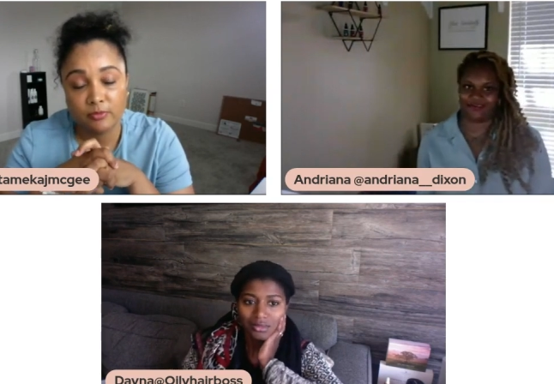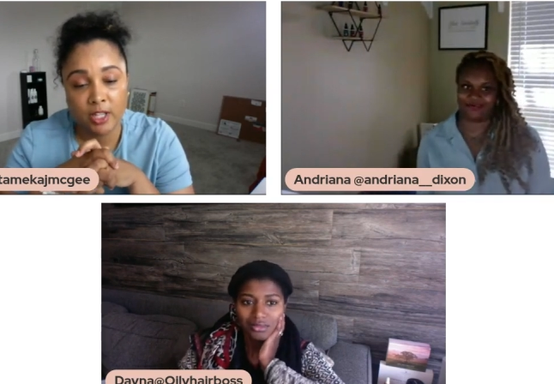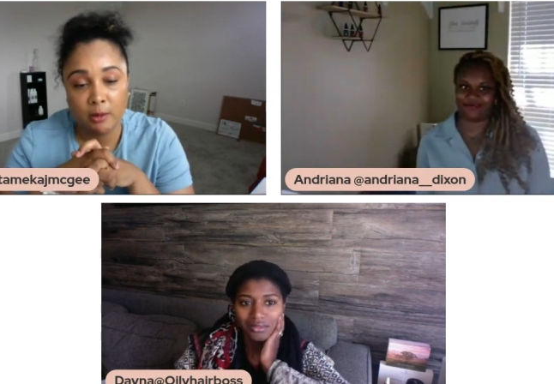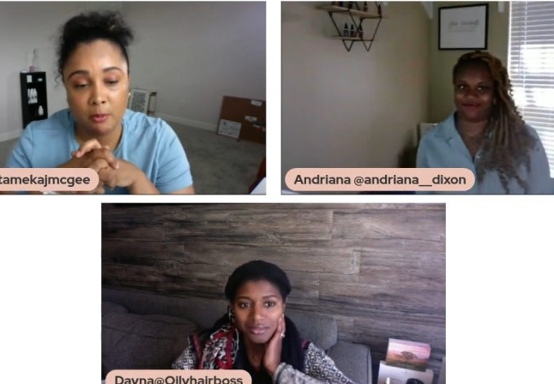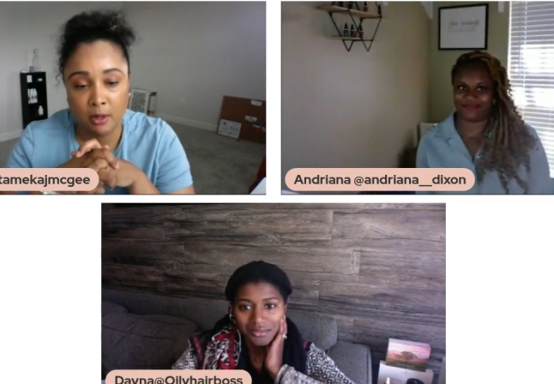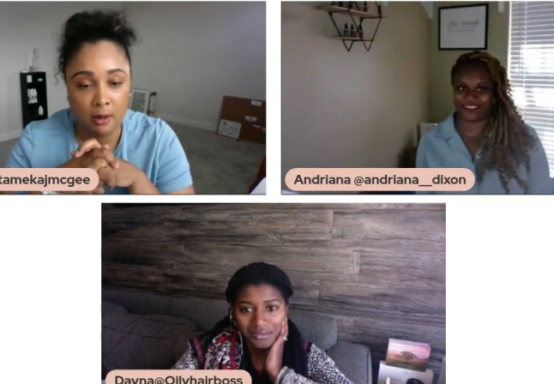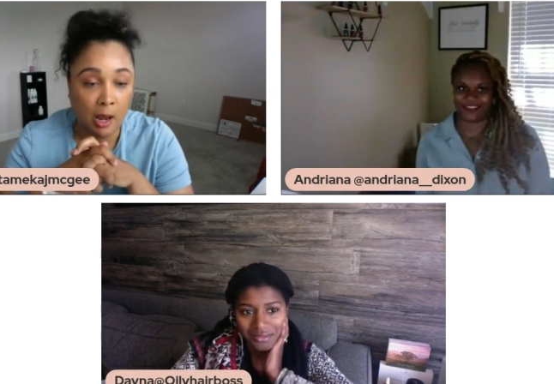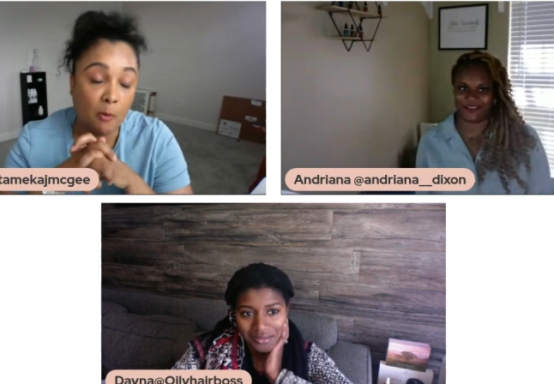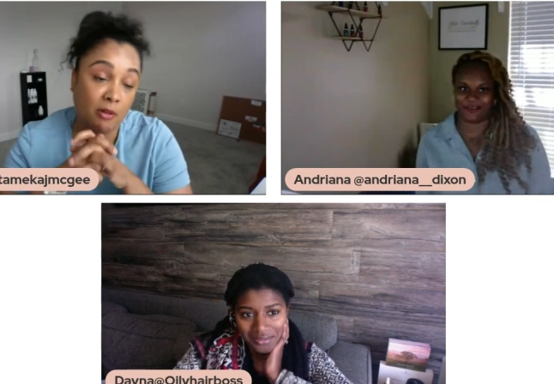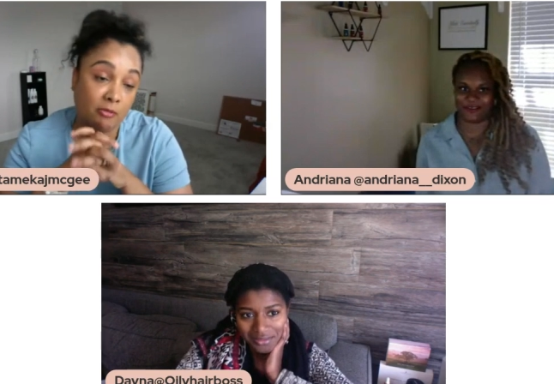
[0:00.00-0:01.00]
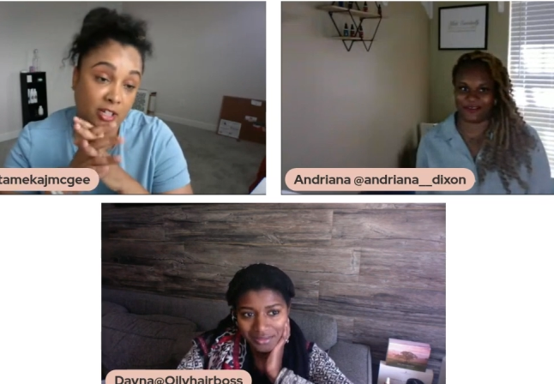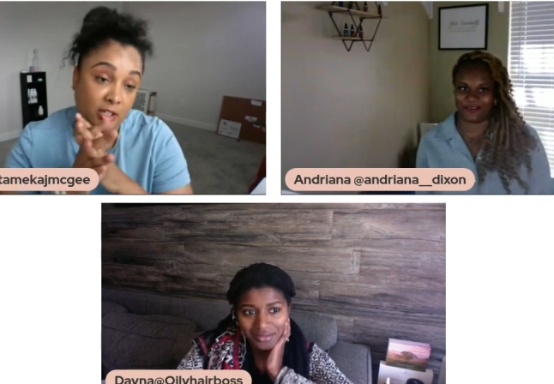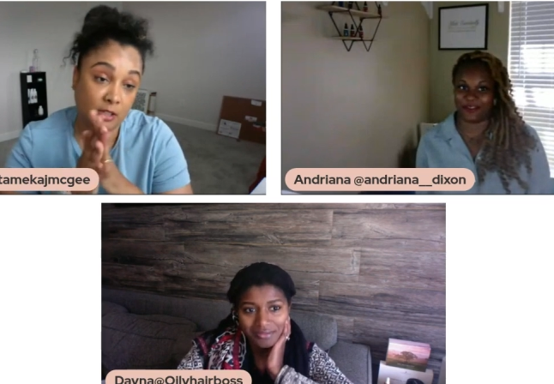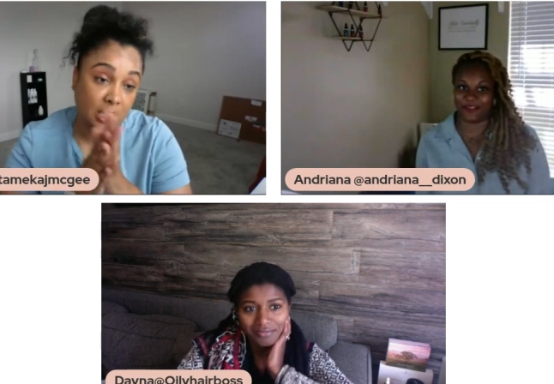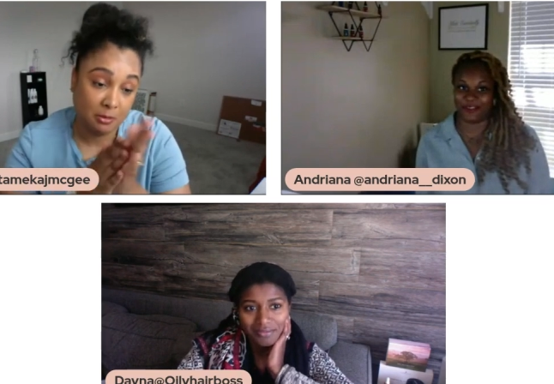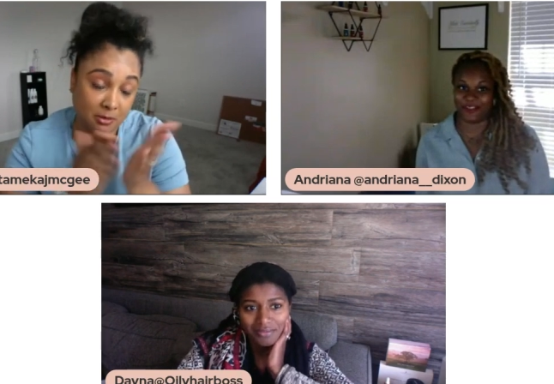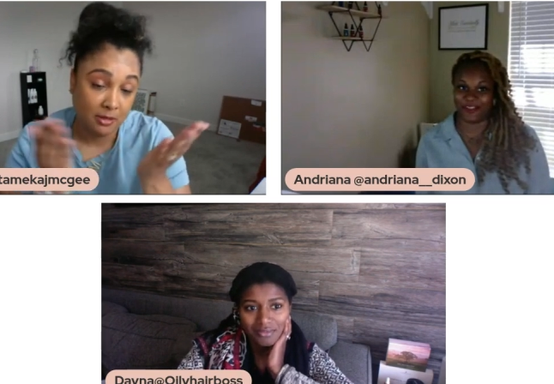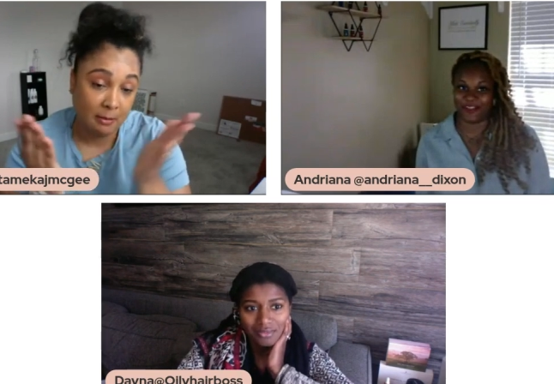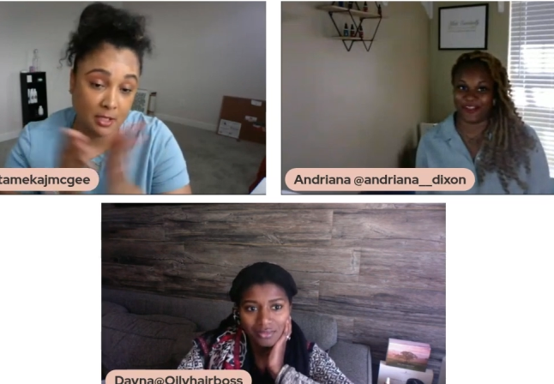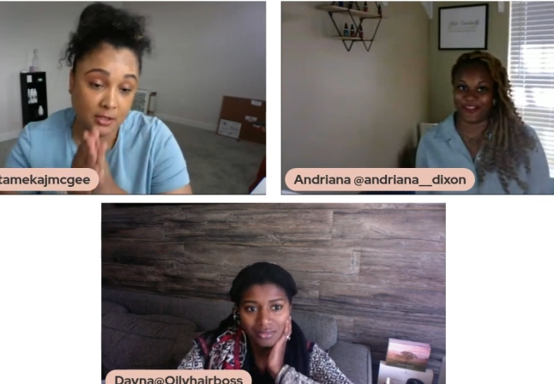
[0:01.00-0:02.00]
Speaker 1: And I, I wasn't reading no label.
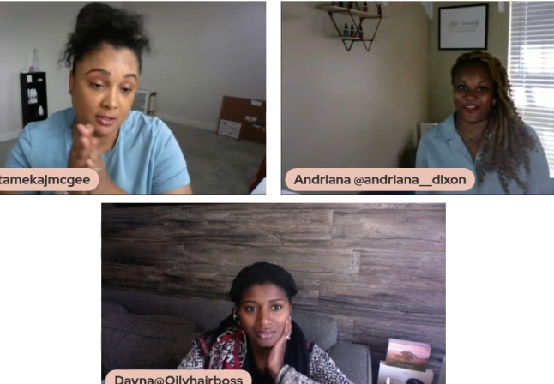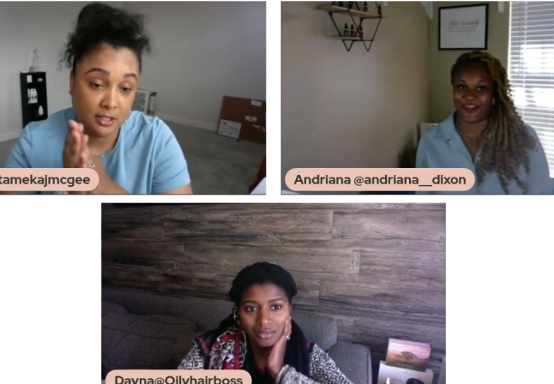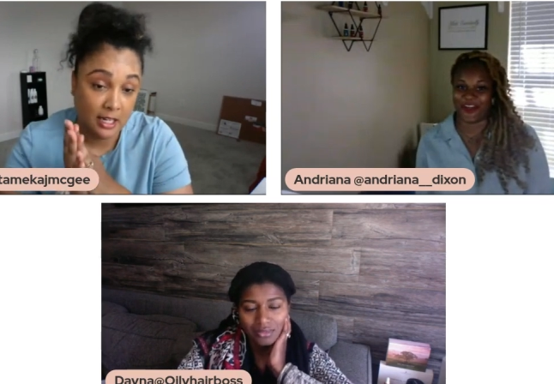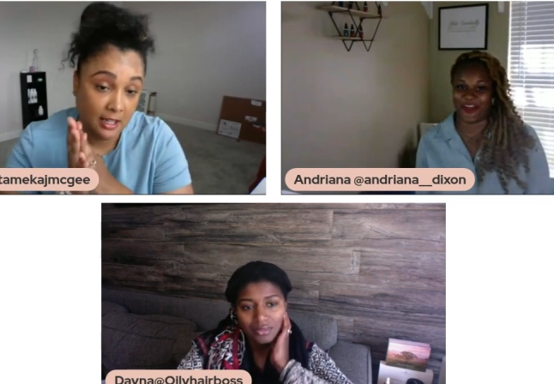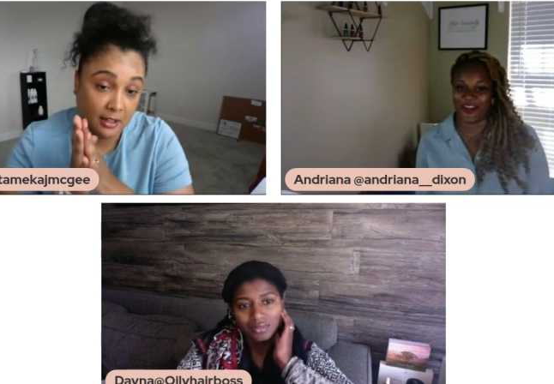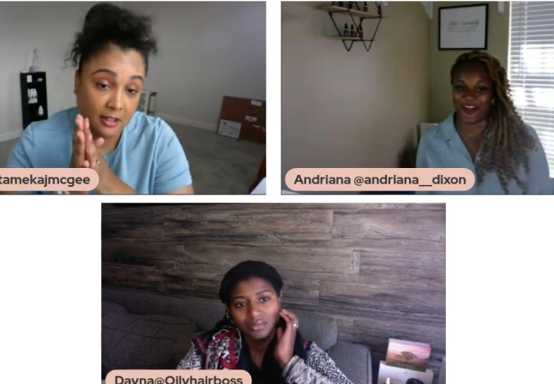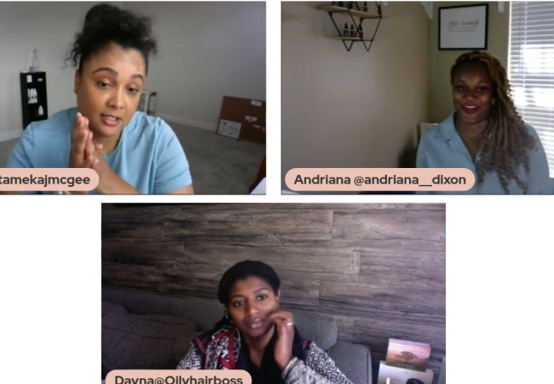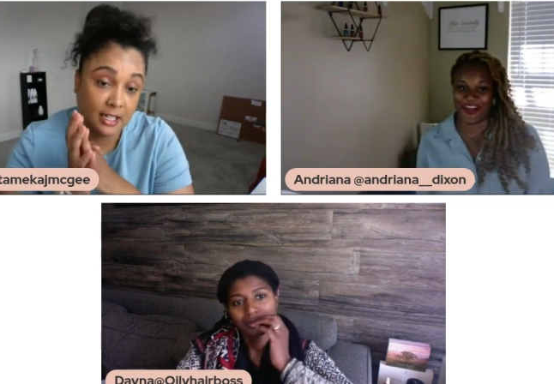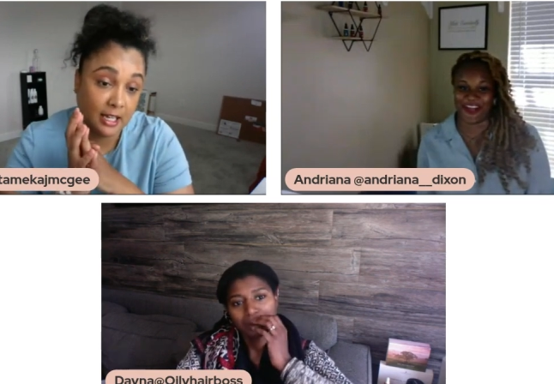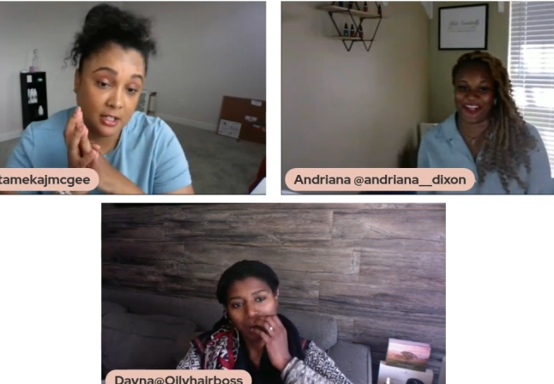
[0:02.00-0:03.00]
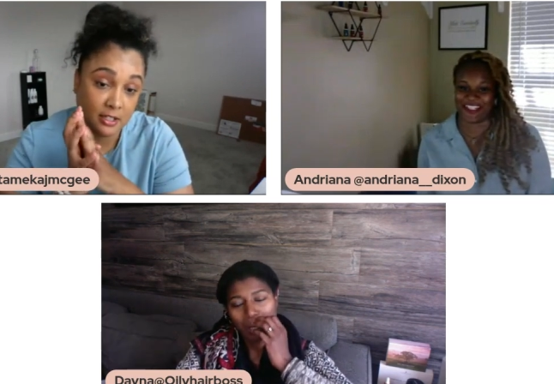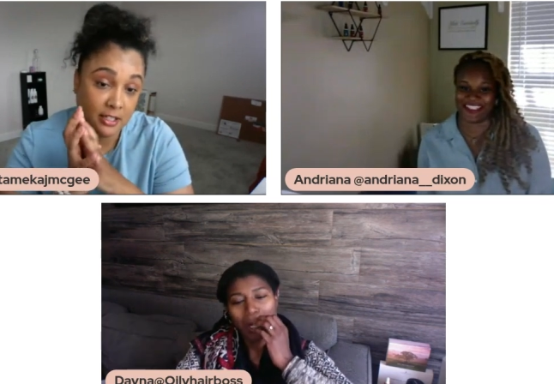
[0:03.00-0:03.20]
I'm just gonna say that because I mm-hmm.